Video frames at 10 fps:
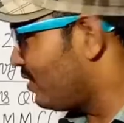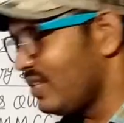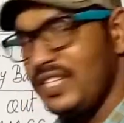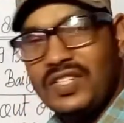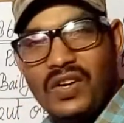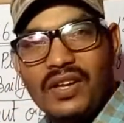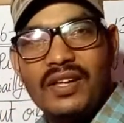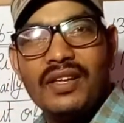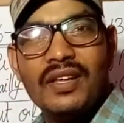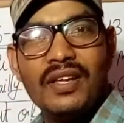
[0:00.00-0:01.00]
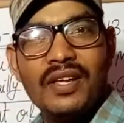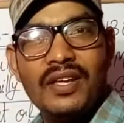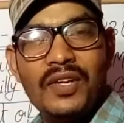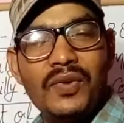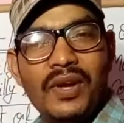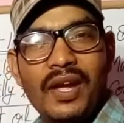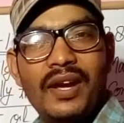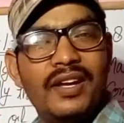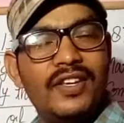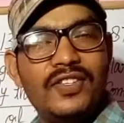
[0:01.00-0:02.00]
this trick, you
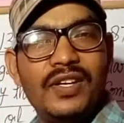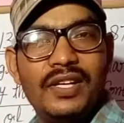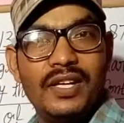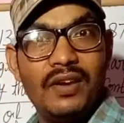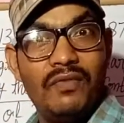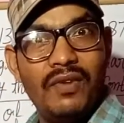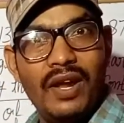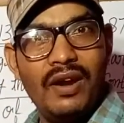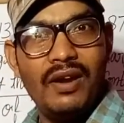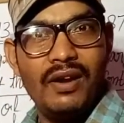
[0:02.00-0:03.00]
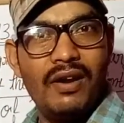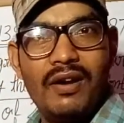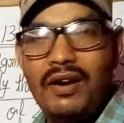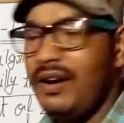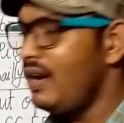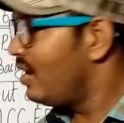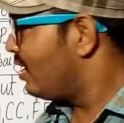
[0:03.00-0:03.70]
can easily and well learn